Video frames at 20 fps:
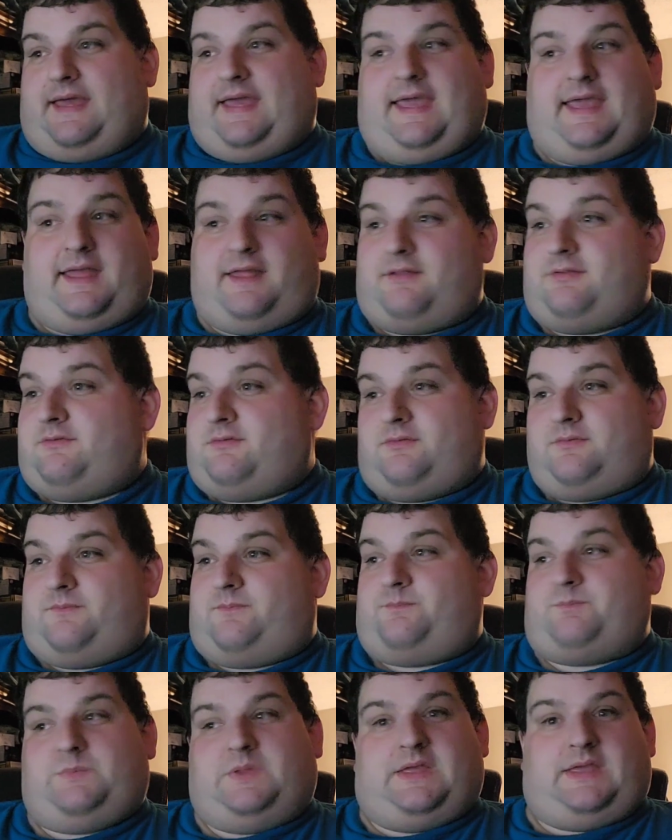and
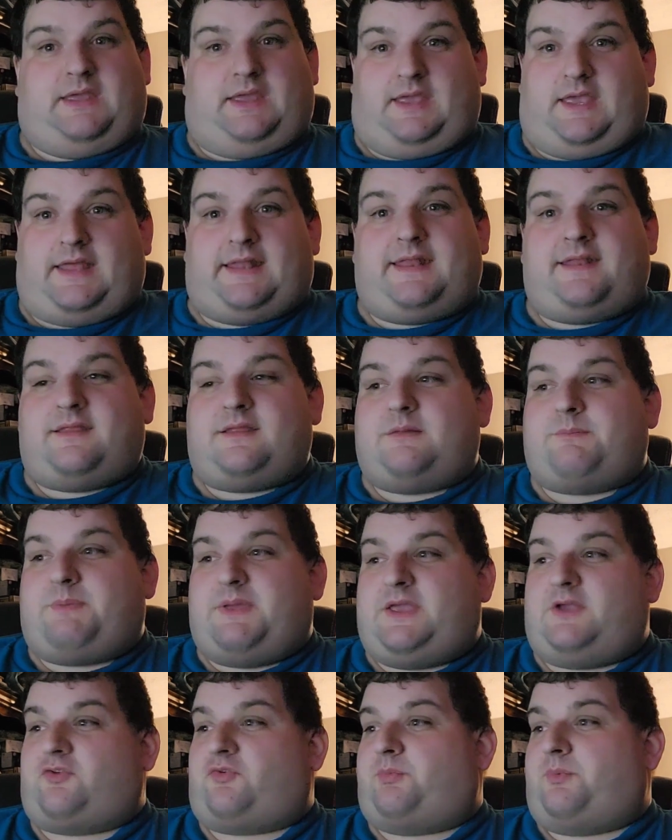it ended up
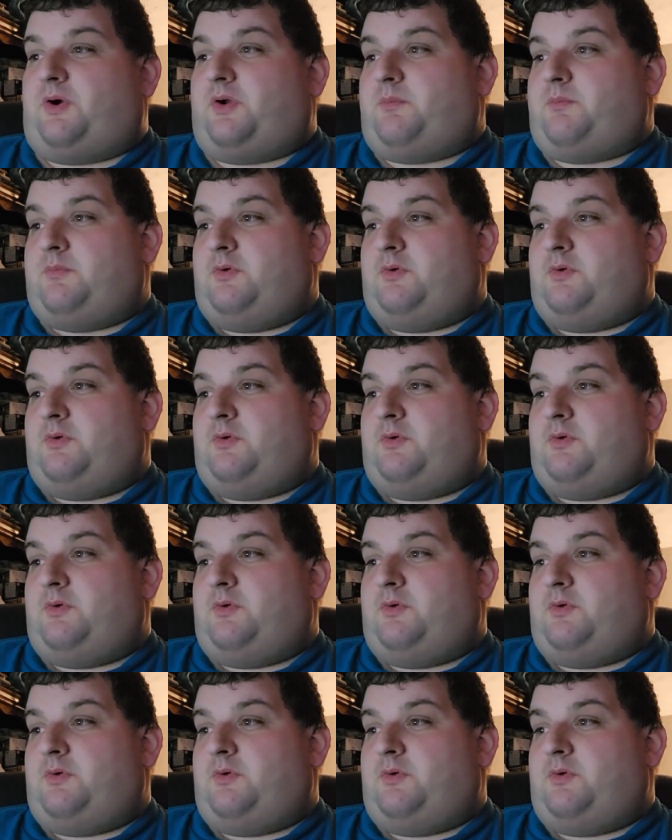being a smart